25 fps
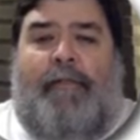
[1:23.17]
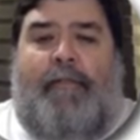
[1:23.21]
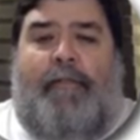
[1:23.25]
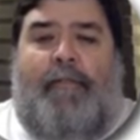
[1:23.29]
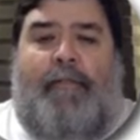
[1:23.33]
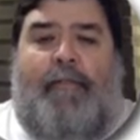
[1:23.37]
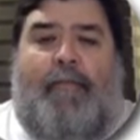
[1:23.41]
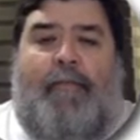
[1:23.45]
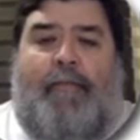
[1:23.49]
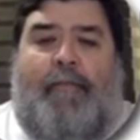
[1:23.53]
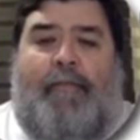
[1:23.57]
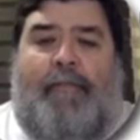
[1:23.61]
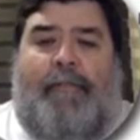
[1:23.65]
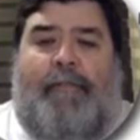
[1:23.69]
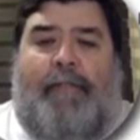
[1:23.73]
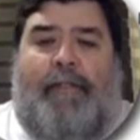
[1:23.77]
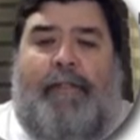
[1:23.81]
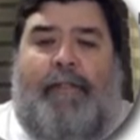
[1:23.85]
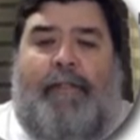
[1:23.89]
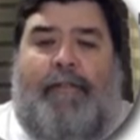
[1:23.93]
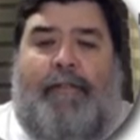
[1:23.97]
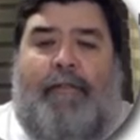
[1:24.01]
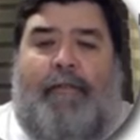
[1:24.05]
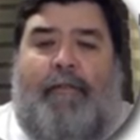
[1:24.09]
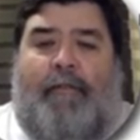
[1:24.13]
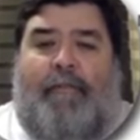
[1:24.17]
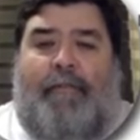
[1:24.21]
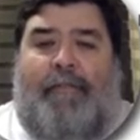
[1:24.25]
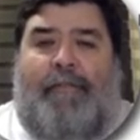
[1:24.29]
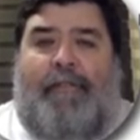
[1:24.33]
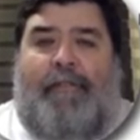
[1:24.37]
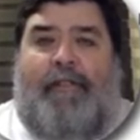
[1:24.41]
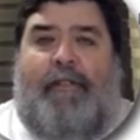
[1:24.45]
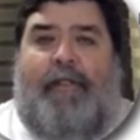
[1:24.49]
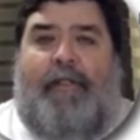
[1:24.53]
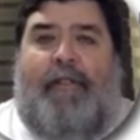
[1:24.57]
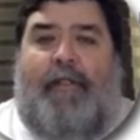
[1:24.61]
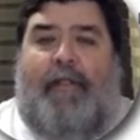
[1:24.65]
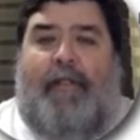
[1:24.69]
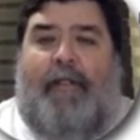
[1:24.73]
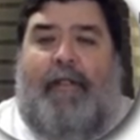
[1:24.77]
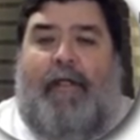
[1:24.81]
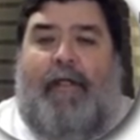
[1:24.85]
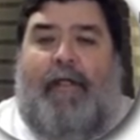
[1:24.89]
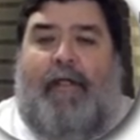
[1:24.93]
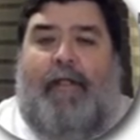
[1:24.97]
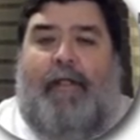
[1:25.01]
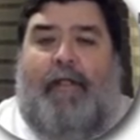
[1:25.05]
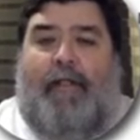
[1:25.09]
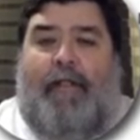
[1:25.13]
and Border Protection office
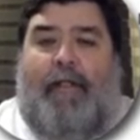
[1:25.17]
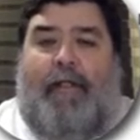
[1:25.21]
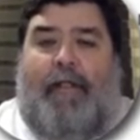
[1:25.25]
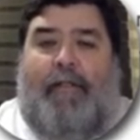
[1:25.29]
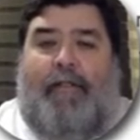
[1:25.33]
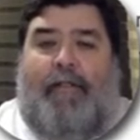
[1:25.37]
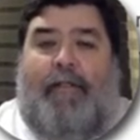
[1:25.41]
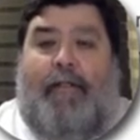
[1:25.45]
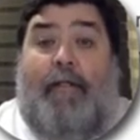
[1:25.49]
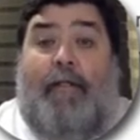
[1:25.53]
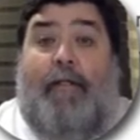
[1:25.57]
and ask,